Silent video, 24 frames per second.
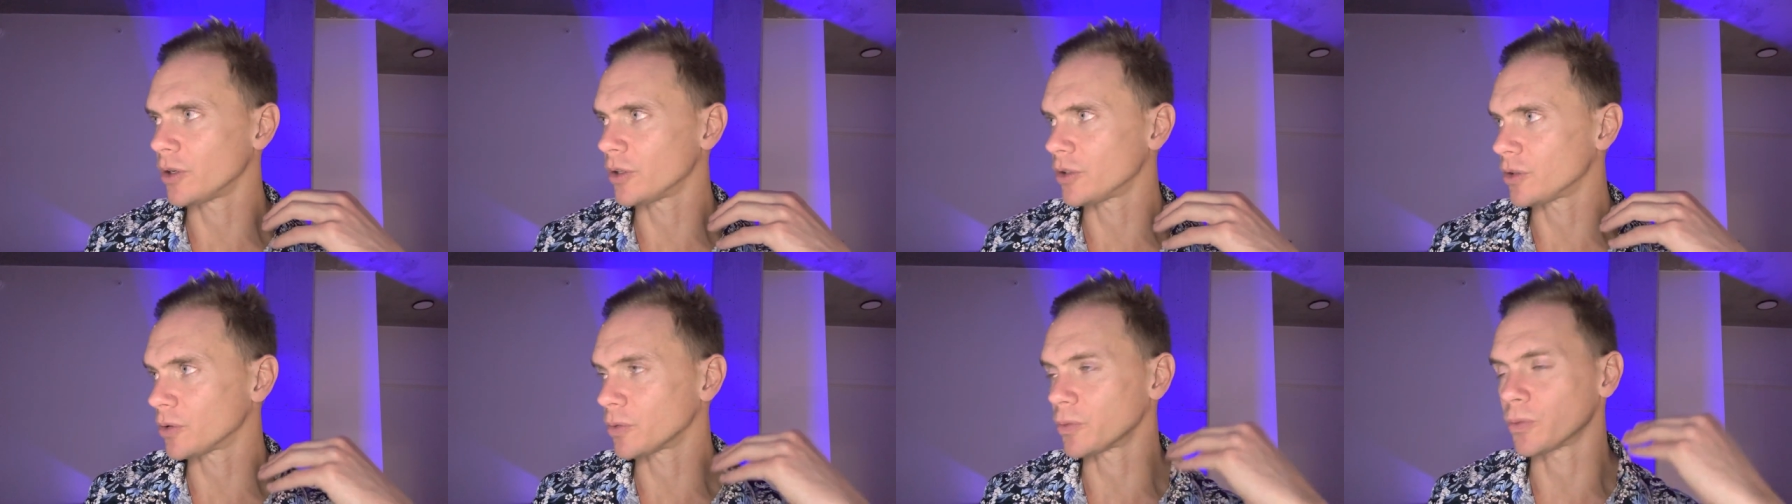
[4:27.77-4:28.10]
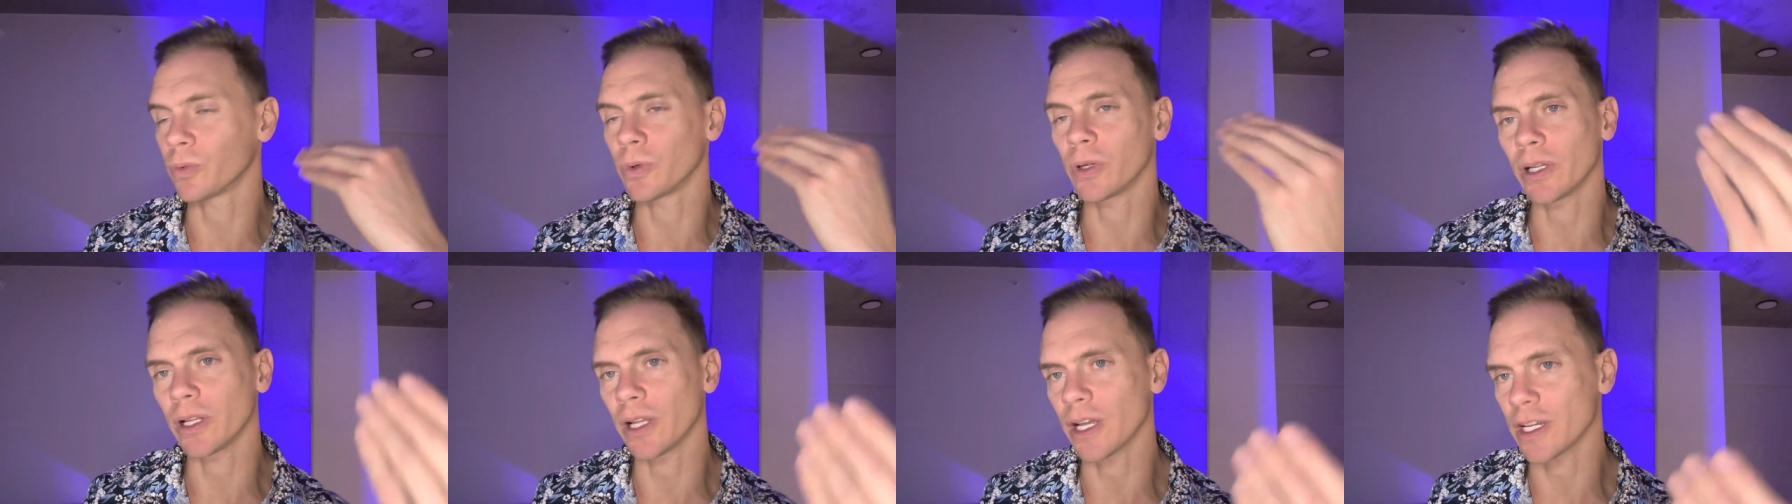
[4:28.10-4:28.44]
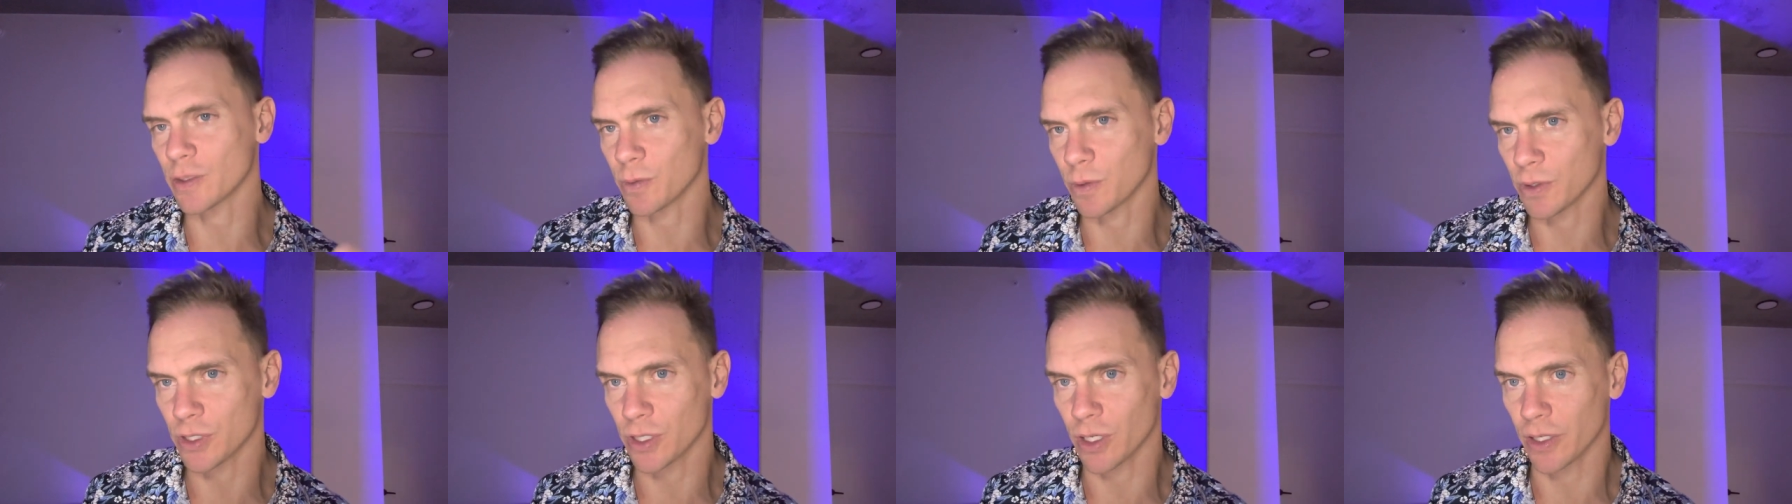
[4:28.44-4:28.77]
to
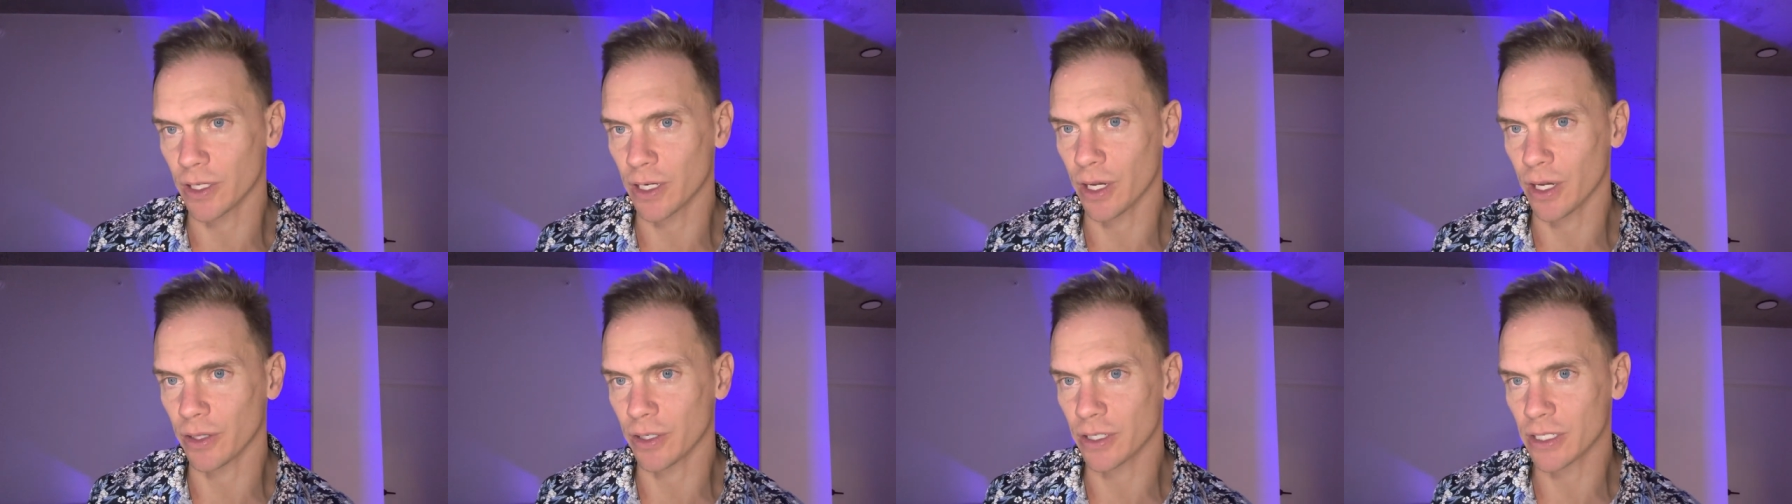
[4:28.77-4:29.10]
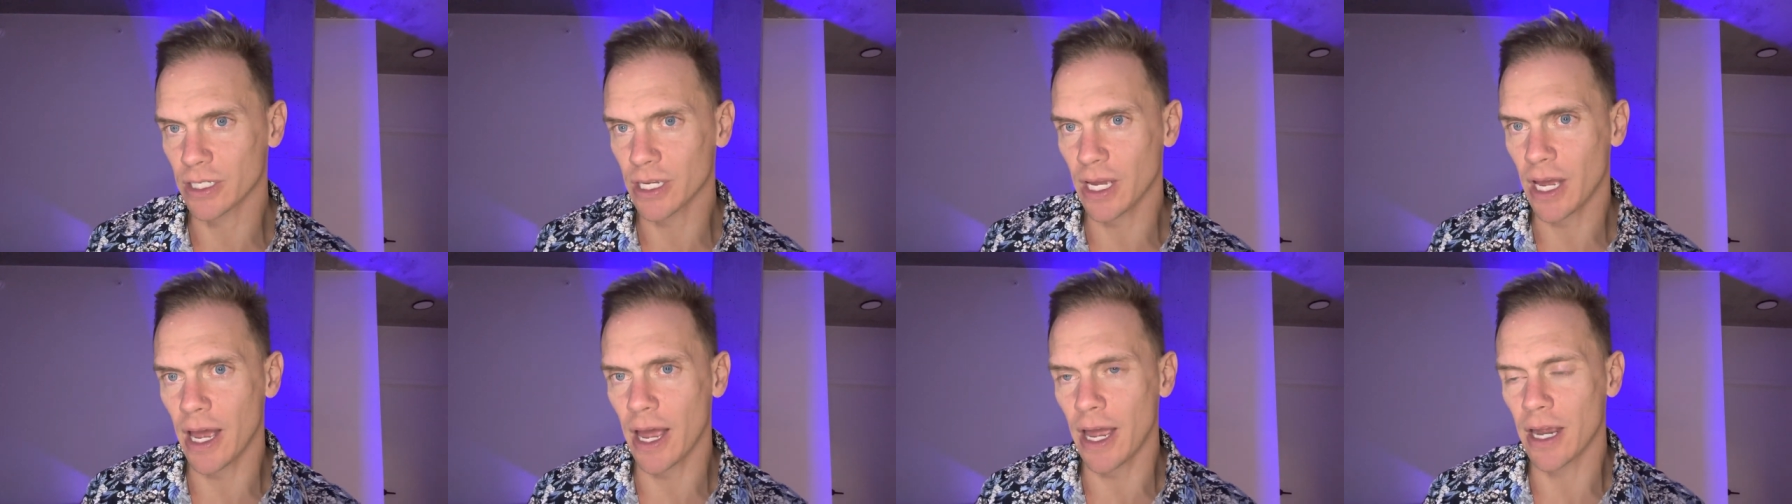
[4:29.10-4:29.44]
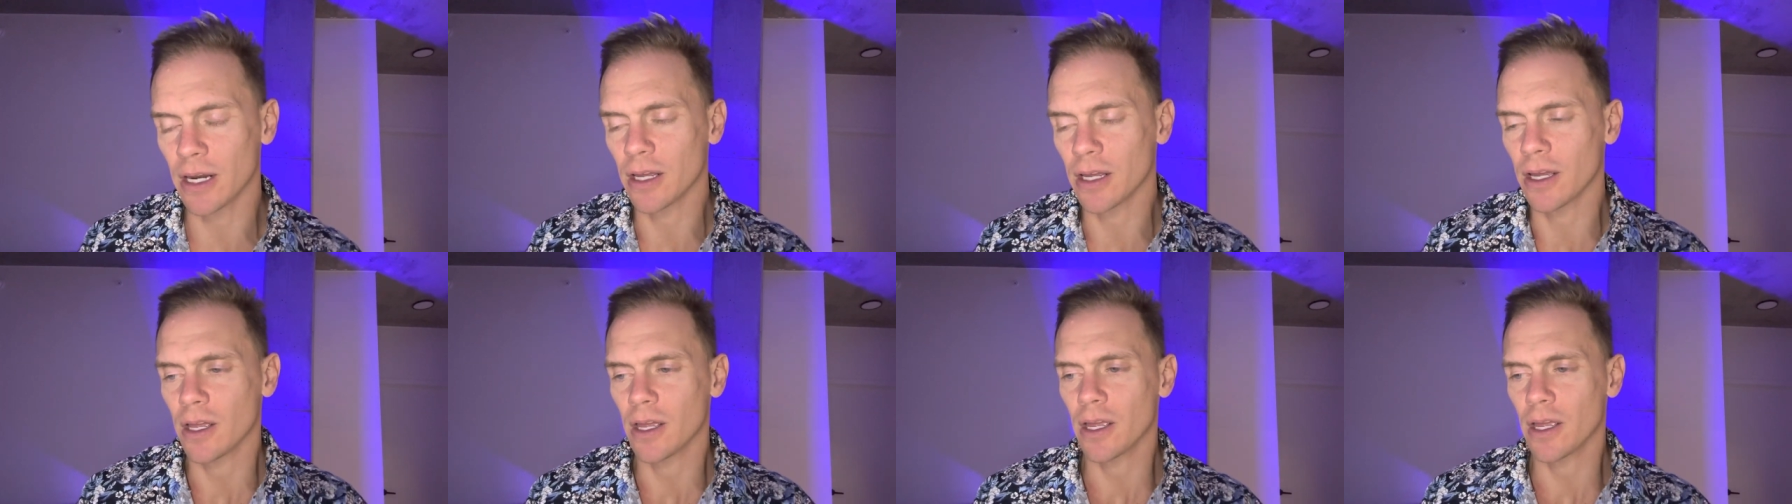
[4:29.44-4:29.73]
realize what's on the other side.